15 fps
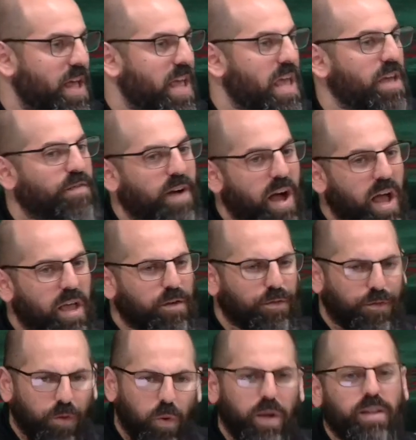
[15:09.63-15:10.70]
If I
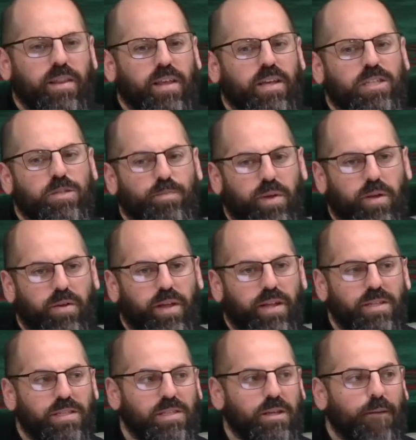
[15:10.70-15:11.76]
avoid the
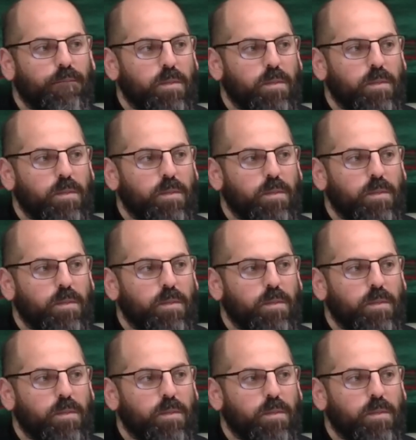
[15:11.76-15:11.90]
experience,